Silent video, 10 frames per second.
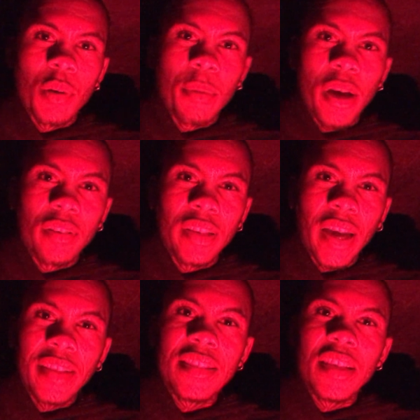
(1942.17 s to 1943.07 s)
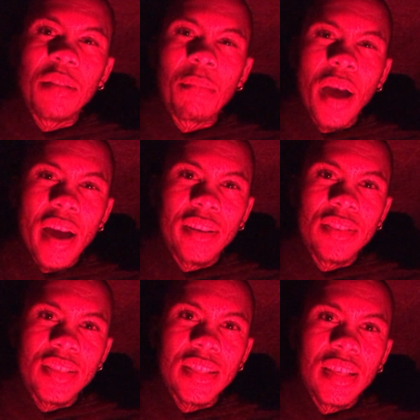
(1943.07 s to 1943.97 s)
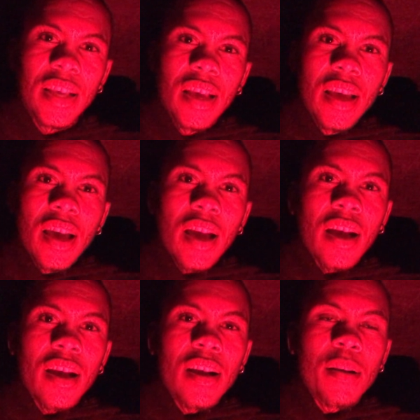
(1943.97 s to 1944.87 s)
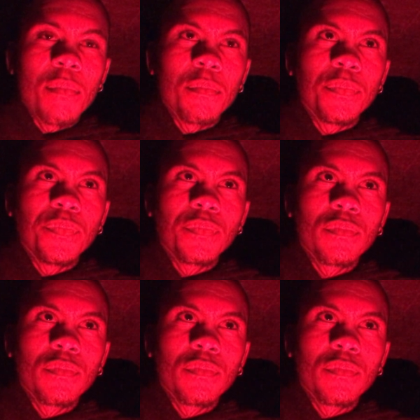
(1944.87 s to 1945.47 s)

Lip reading: about 19 miles to